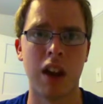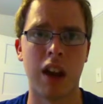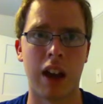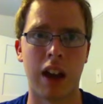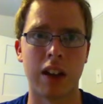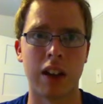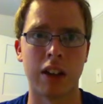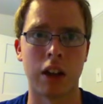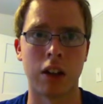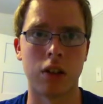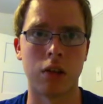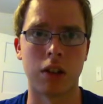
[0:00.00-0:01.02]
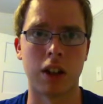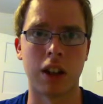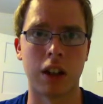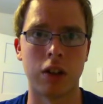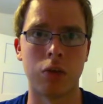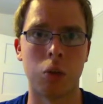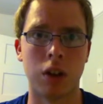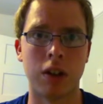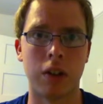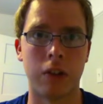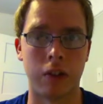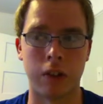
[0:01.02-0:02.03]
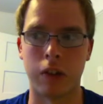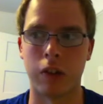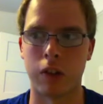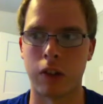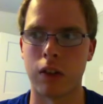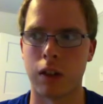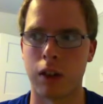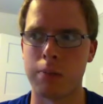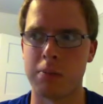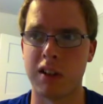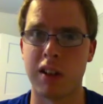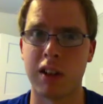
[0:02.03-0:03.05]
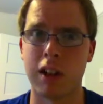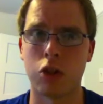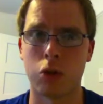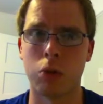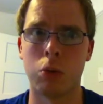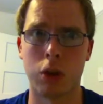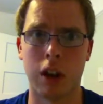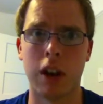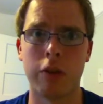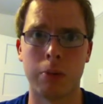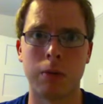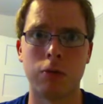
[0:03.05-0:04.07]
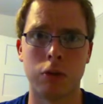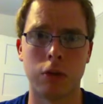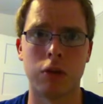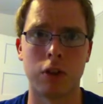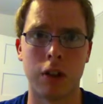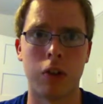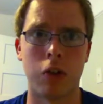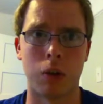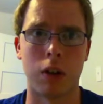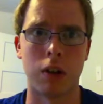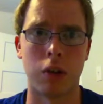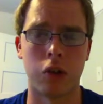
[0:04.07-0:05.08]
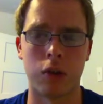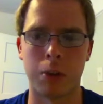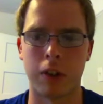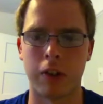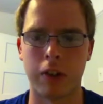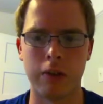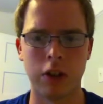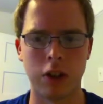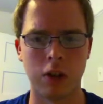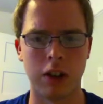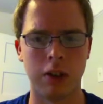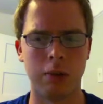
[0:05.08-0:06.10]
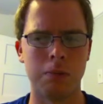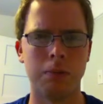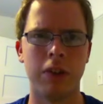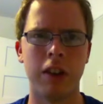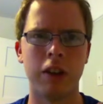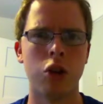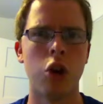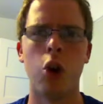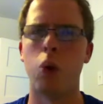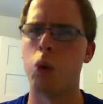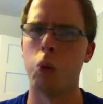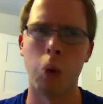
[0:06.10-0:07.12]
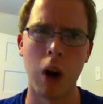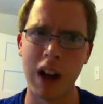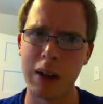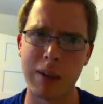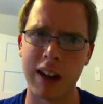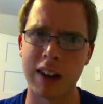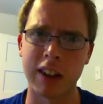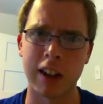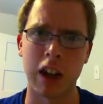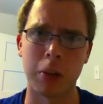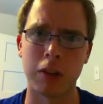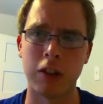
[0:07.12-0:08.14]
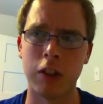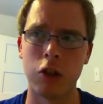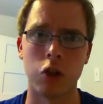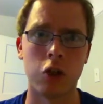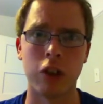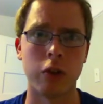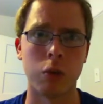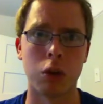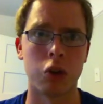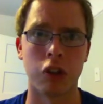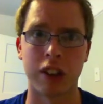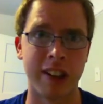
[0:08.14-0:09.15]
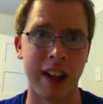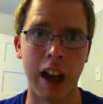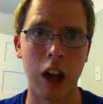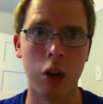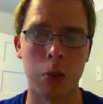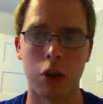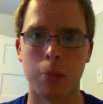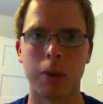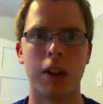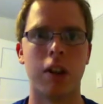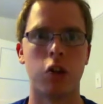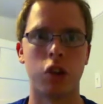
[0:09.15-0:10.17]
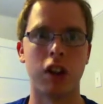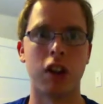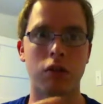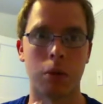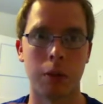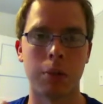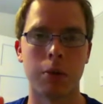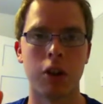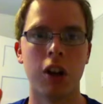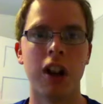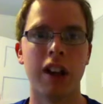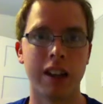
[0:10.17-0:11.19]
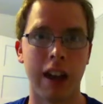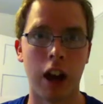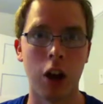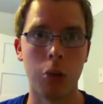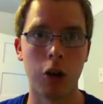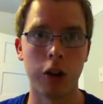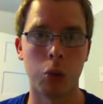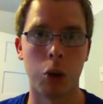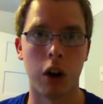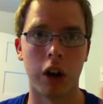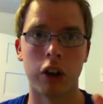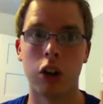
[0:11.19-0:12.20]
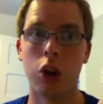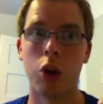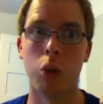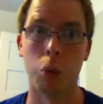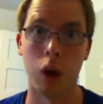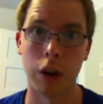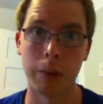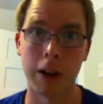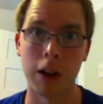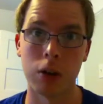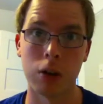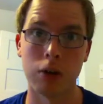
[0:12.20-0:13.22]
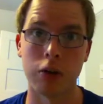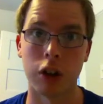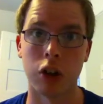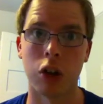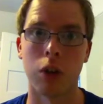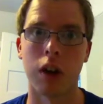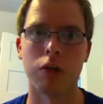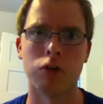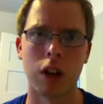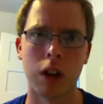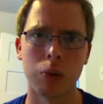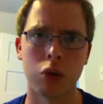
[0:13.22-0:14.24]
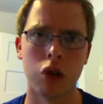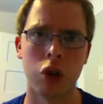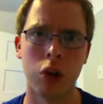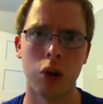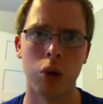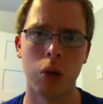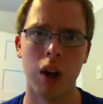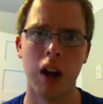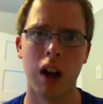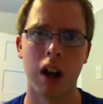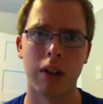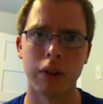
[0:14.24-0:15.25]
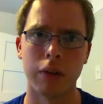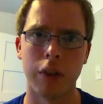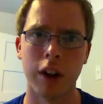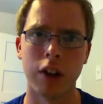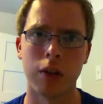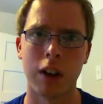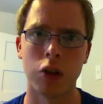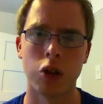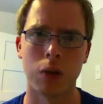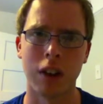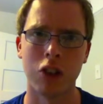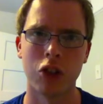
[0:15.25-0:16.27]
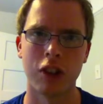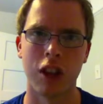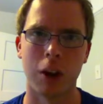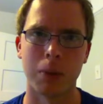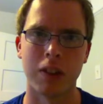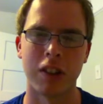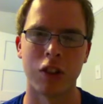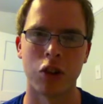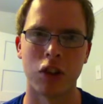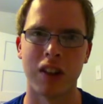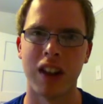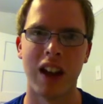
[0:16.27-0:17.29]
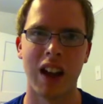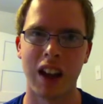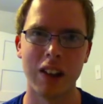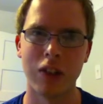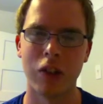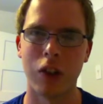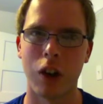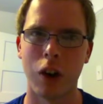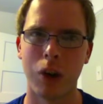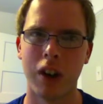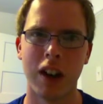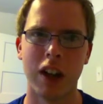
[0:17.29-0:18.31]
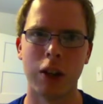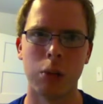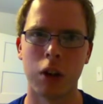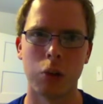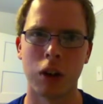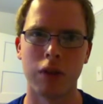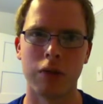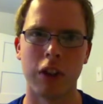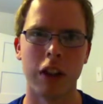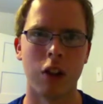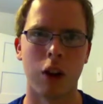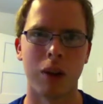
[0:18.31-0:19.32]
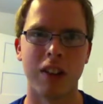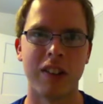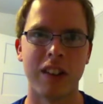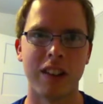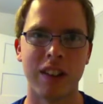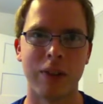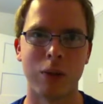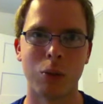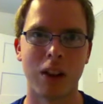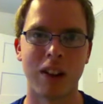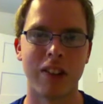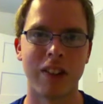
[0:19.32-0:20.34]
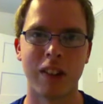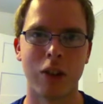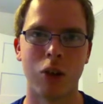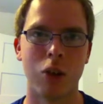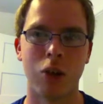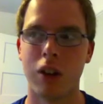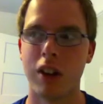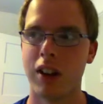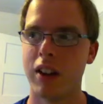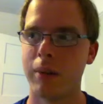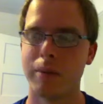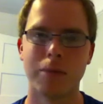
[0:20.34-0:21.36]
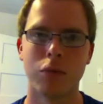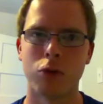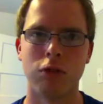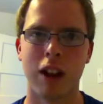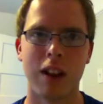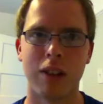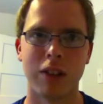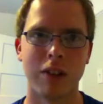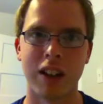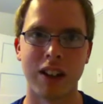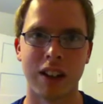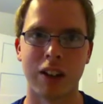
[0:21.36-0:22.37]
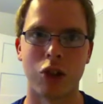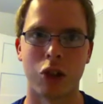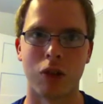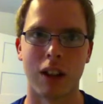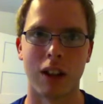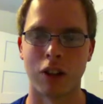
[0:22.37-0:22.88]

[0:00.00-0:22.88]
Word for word: had I not known that Hayden won this season, I bet I actually would have been rooting for Enzo, honestly, because even though he did way bad in the competitions, even worse than Cowboy, because you gotta remember, Cowboy won one power veto and round two of the final HOH competition. Enzo, he won one veto. He didn't even win a single round of any HOH.